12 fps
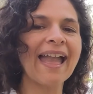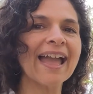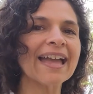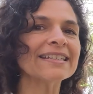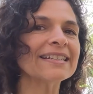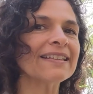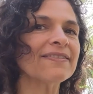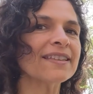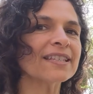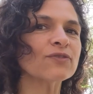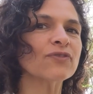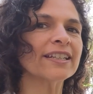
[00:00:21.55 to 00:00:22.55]
and in
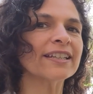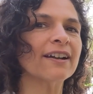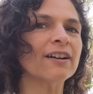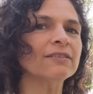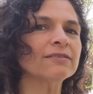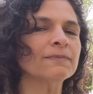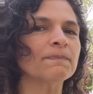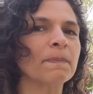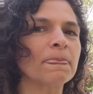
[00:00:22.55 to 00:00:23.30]
this video,